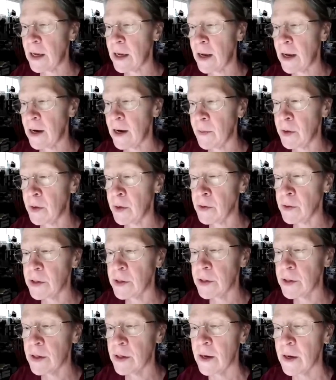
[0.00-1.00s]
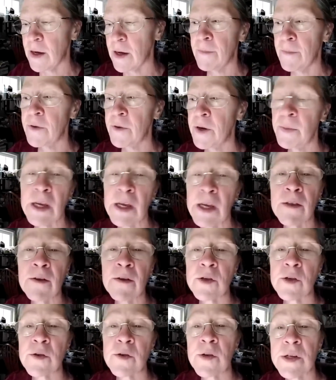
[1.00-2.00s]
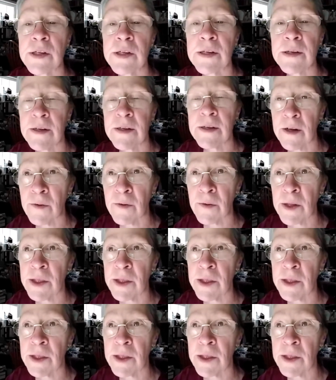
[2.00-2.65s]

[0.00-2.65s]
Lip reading: to the animals from the other sources.